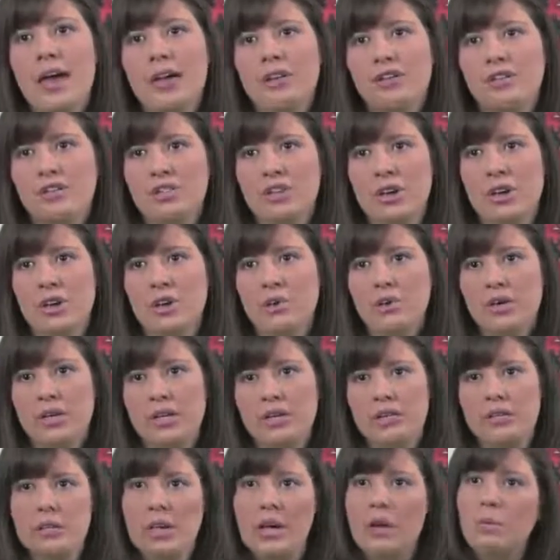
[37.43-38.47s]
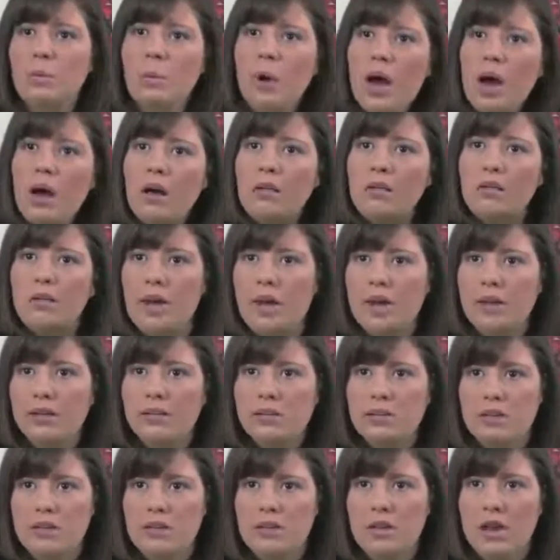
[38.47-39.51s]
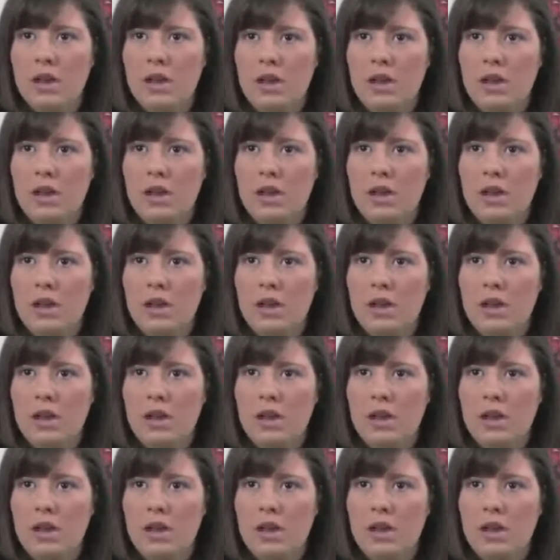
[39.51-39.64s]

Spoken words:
And so he said, well, let's